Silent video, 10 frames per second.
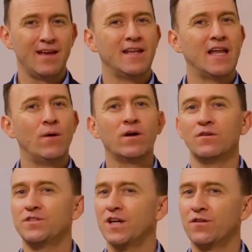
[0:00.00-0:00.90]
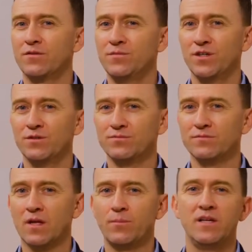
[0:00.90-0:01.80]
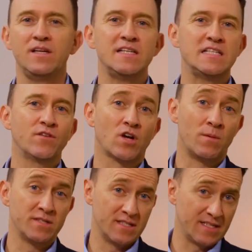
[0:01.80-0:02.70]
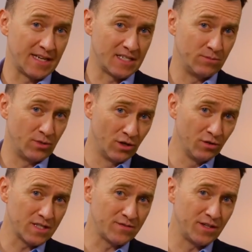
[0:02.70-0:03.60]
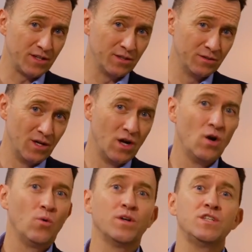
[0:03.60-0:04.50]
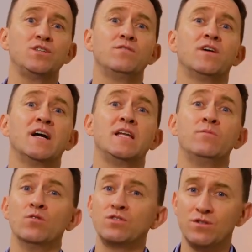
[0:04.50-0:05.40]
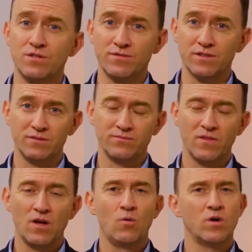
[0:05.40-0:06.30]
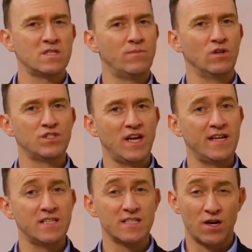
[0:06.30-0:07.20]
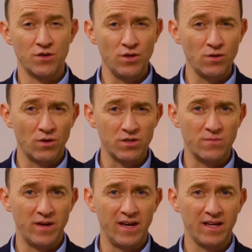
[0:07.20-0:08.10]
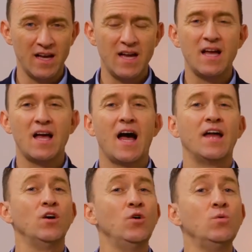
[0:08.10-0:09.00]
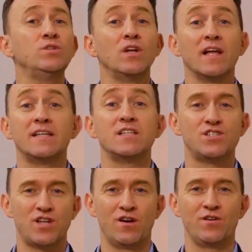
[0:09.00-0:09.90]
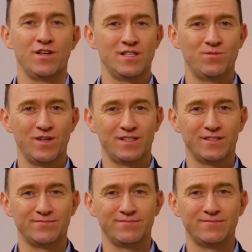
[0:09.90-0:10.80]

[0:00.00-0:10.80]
Now I'd love to hear from you. Please leave your comments in the section below this video. What did you find most useful? What small changes are you going to make? And who would you like to share this with?